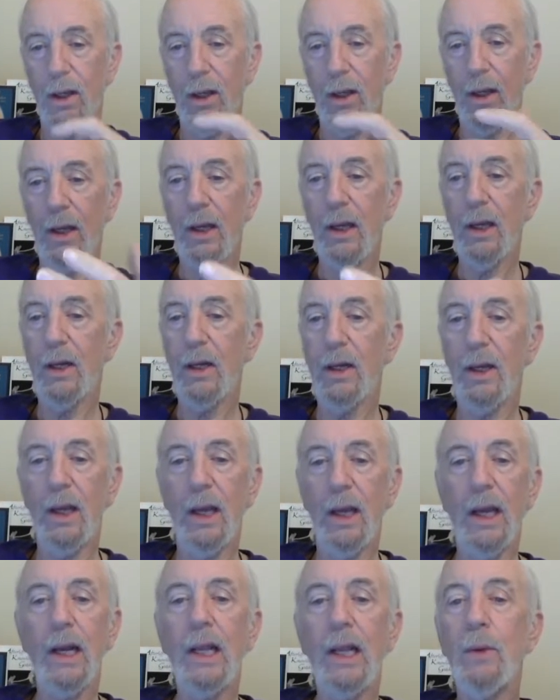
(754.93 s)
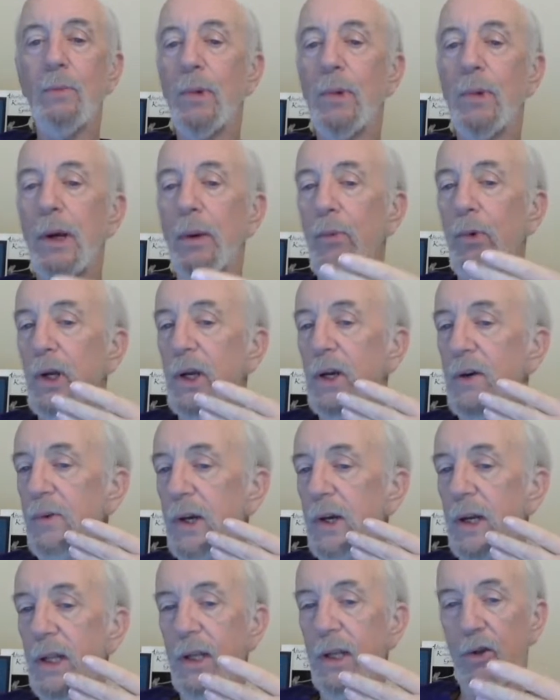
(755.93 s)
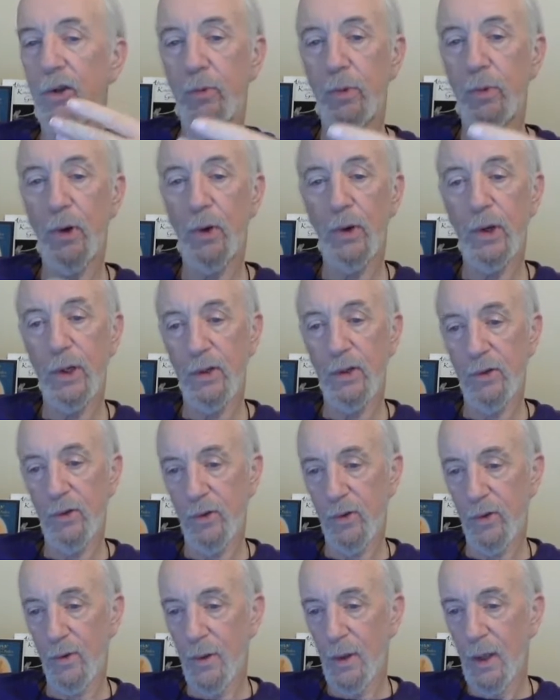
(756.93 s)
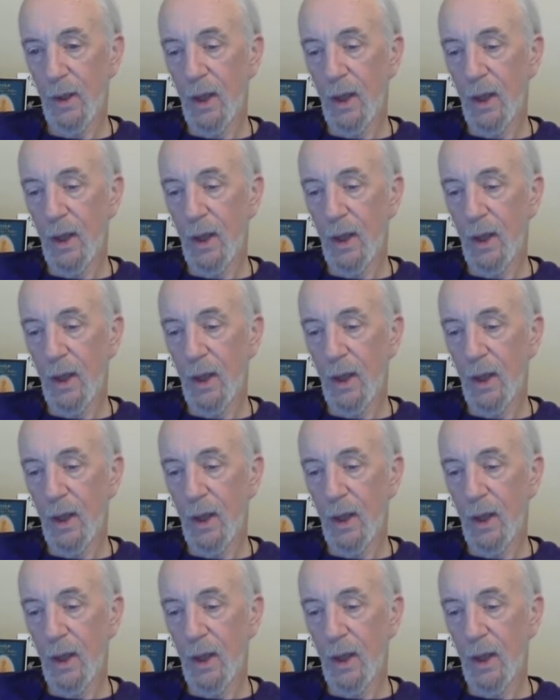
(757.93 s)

in any memory of any experience.